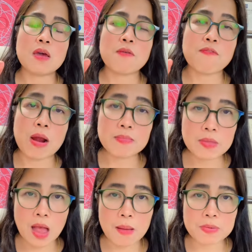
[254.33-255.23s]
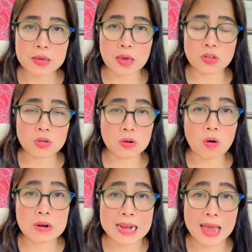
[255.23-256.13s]
from the application
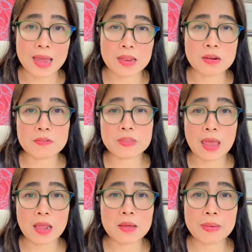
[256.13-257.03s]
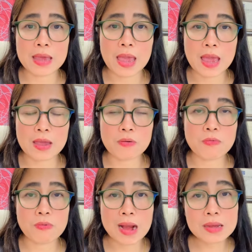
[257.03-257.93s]
online of the LMIA,
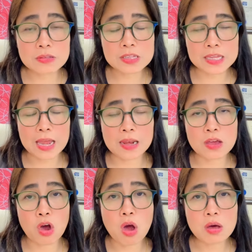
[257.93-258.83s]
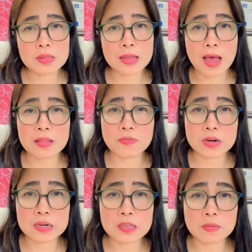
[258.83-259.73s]
reconciling on the
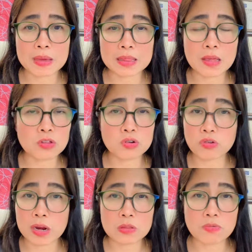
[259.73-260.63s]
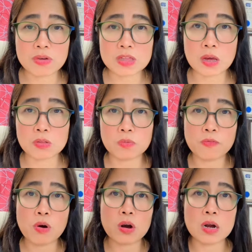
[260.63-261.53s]
advertisement that you're trying to reach out
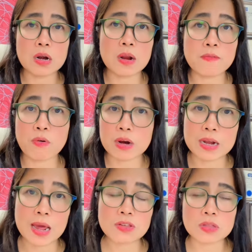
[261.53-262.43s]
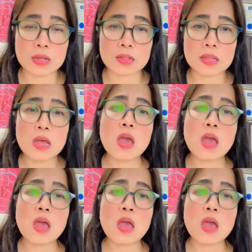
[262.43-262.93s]
for the foreign national,